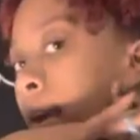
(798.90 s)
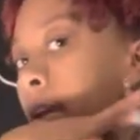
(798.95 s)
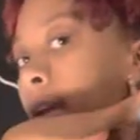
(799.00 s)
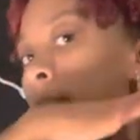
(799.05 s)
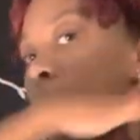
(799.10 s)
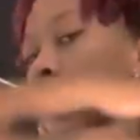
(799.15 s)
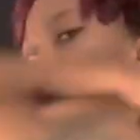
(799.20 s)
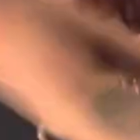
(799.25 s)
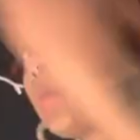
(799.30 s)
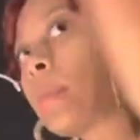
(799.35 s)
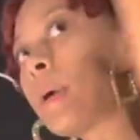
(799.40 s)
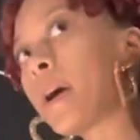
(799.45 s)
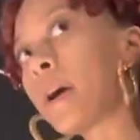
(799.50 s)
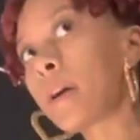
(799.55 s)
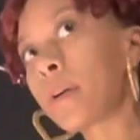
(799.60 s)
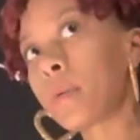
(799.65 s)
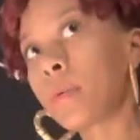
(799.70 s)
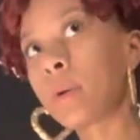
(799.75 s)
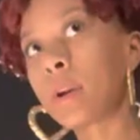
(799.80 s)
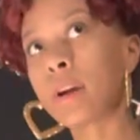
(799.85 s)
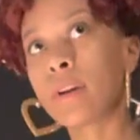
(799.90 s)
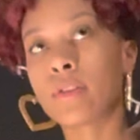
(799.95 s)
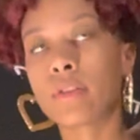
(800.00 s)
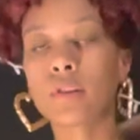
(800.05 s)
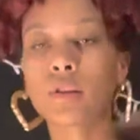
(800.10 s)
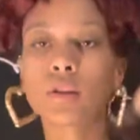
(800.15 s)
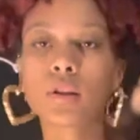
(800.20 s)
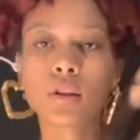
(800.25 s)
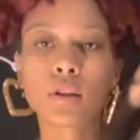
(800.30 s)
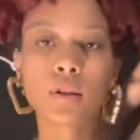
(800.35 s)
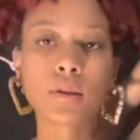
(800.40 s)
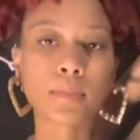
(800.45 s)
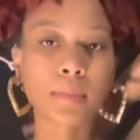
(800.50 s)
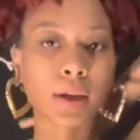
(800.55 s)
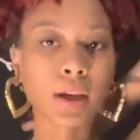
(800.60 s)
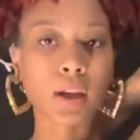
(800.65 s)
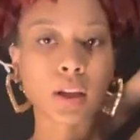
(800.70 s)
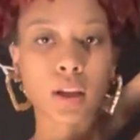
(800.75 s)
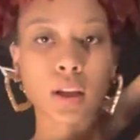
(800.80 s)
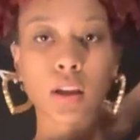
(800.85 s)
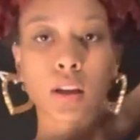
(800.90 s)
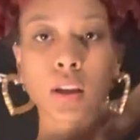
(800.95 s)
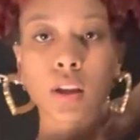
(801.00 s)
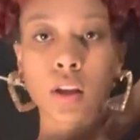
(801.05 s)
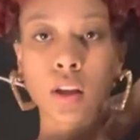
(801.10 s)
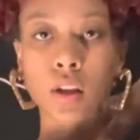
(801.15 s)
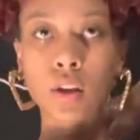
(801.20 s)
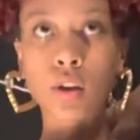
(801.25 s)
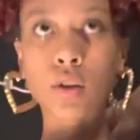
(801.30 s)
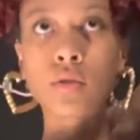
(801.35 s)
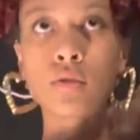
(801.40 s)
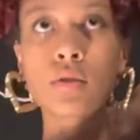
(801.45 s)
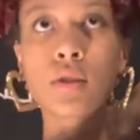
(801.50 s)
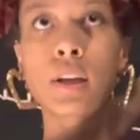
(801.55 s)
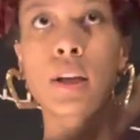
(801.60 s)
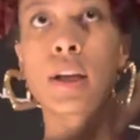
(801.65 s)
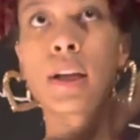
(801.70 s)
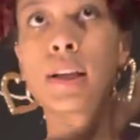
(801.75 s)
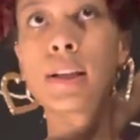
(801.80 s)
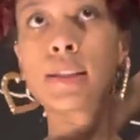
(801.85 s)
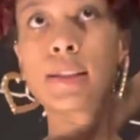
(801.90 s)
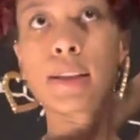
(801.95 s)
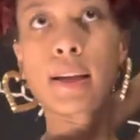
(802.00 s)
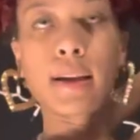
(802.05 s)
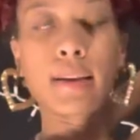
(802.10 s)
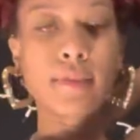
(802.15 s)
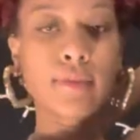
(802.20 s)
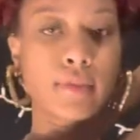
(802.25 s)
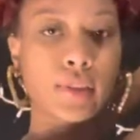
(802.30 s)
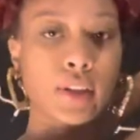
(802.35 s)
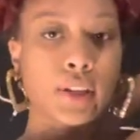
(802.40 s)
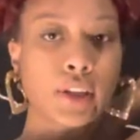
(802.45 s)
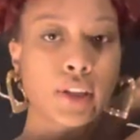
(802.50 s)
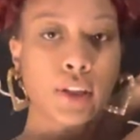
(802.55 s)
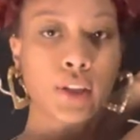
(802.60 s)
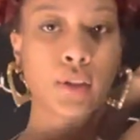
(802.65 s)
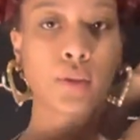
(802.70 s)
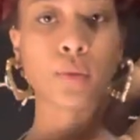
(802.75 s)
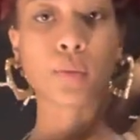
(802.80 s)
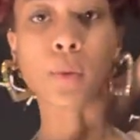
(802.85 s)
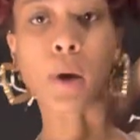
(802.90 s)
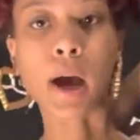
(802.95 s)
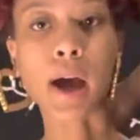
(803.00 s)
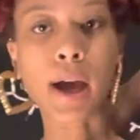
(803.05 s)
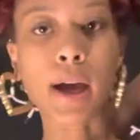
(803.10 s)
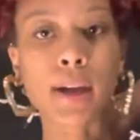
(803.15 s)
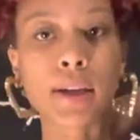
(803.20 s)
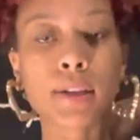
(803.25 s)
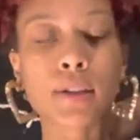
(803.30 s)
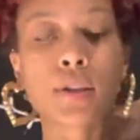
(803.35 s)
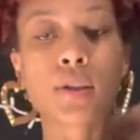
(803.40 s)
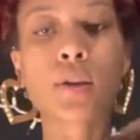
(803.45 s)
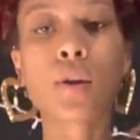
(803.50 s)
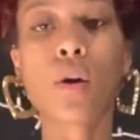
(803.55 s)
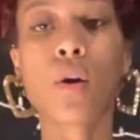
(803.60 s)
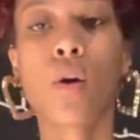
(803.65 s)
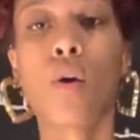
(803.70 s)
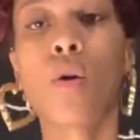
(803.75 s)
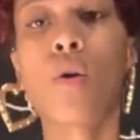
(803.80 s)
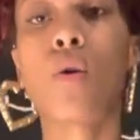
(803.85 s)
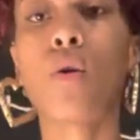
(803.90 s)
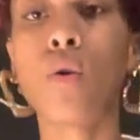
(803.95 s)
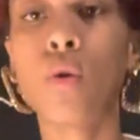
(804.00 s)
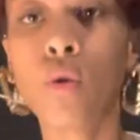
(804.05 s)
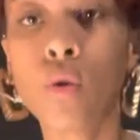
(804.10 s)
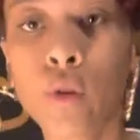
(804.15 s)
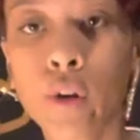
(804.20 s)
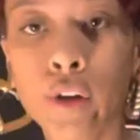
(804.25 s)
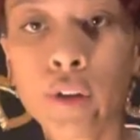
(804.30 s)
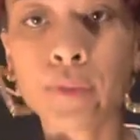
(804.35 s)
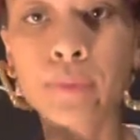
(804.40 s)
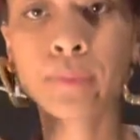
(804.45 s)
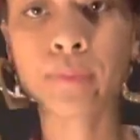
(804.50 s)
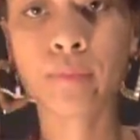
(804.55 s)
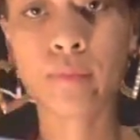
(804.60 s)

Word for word: it in the back whatever make it you know tight fit cute wise or